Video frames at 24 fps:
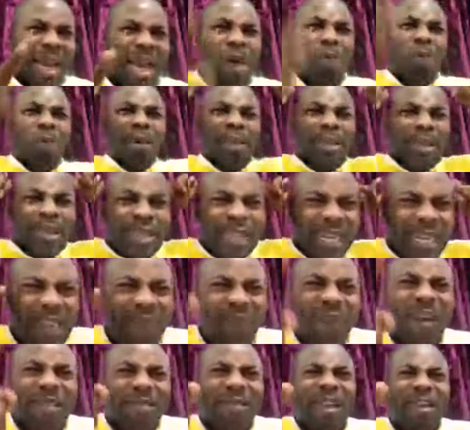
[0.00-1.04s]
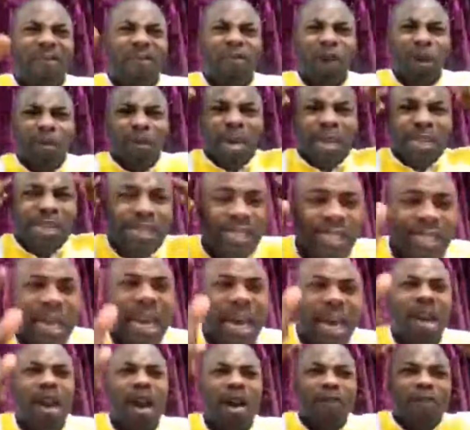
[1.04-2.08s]
he would deliver thee from the
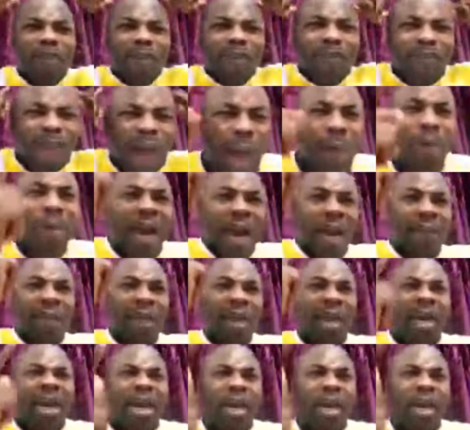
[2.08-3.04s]
snare of a fowler.